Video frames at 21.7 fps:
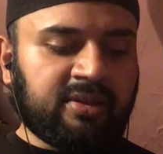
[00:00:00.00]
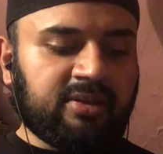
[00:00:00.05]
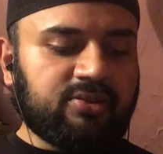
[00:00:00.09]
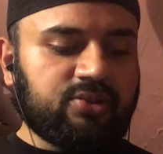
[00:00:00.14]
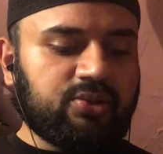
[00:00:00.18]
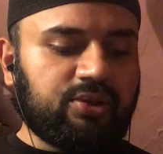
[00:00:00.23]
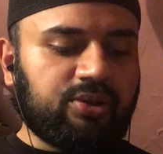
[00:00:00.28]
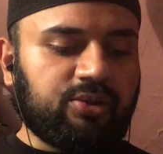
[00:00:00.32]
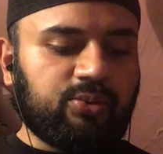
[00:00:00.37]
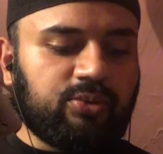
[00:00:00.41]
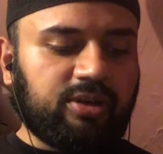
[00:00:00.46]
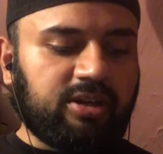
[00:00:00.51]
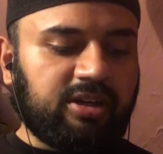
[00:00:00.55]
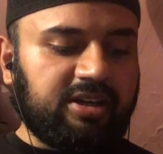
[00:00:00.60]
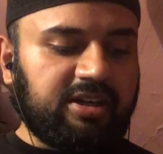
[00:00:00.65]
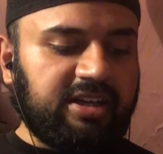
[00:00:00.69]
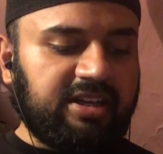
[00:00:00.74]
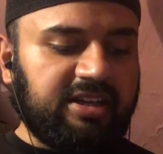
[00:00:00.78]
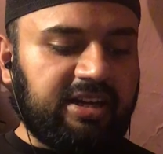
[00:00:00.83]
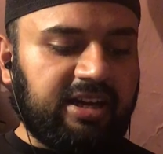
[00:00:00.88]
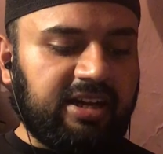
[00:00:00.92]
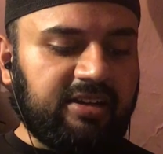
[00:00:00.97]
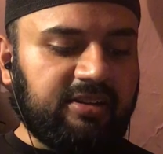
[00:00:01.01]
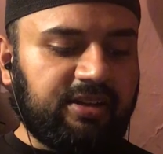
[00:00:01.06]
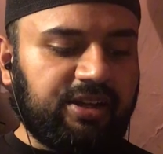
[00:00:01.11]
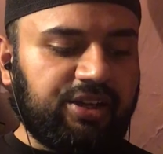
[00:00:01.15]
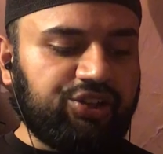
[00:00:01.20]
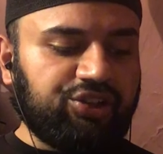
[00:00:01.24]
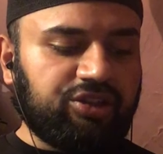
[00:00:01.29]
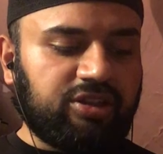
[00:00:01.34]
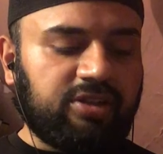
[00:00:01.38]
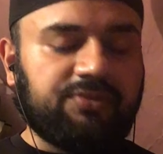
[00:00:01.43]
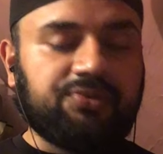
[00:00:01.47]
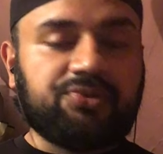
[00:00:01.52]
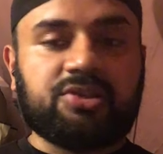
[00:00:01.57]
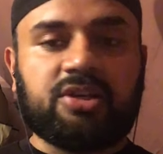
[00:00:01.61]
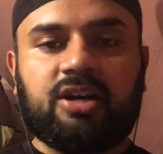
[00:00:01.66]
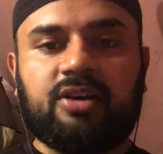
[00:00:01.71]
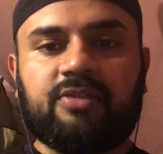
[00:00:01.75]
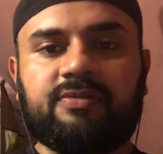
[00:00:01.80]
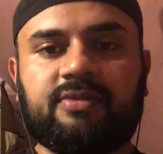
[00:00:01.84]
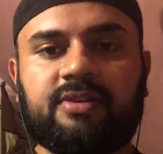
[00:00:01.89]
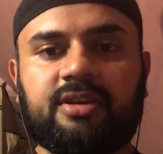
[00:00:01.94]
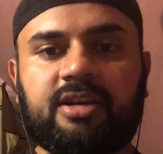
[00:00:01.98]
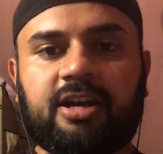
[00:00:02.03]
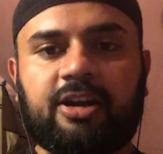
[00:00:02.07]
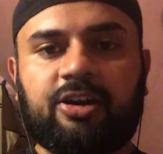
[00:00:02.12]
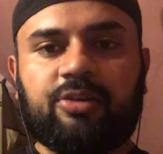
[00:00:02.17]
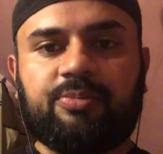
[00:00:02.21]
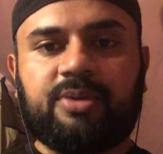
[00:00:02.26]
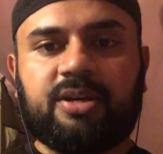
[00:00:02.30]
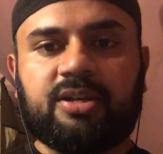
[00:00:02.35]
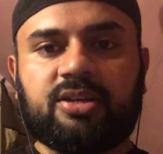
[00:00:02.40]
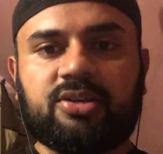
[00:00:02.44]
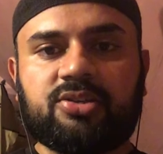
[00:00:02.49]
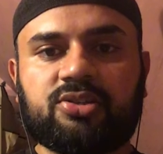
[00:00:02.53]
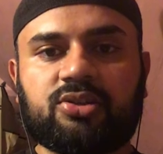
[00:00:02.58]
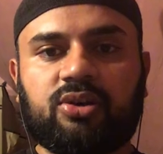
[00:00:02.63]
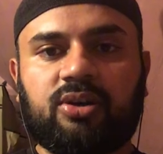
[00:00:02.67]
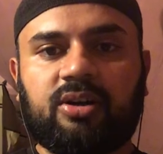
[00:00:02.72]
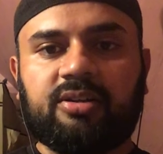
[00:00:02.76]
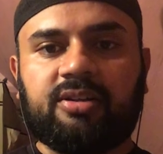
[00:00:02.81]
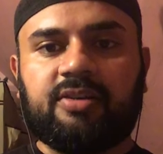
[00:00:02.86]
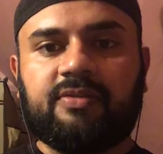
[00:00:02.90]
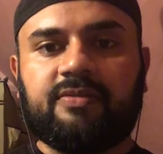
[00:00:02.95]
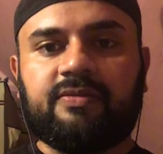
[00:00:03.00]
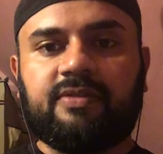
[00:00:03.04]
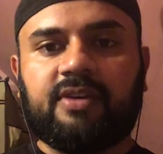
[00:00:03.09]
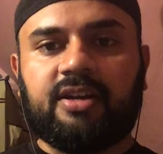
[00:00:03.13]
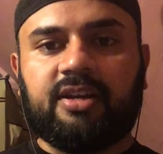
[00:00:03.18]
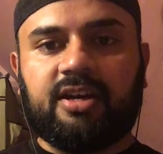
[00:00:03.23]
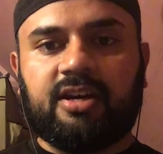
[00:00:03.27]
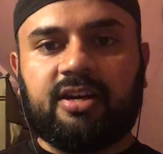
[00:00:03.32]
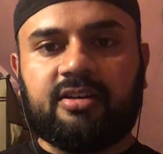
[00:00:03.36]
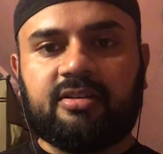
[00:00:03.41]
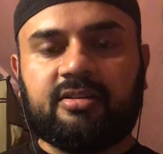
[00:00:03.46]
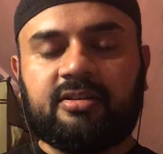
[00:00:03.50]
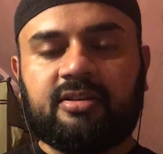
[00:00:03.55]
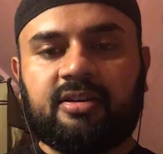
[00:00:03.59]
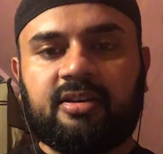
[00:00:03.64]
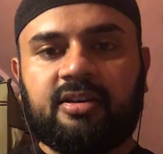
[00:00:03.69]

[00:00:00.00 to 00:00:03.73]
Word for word: So the uh, annihilation of self in Arabic is called the Fana,